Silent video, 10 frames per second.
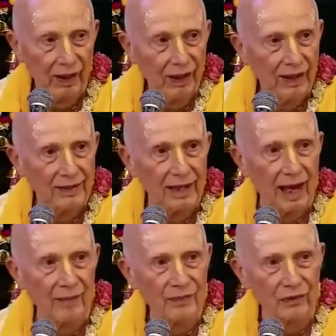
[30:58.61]
It's
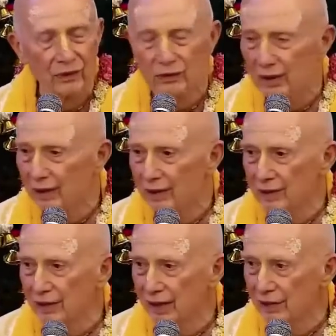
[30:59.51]
absolute in the
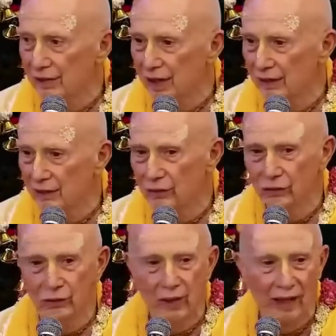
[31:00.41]
sense that the
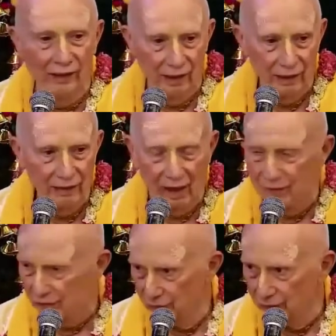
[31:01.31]
duality is
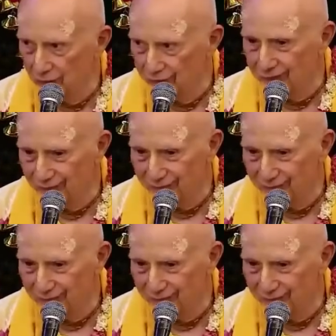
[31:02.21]
absolute.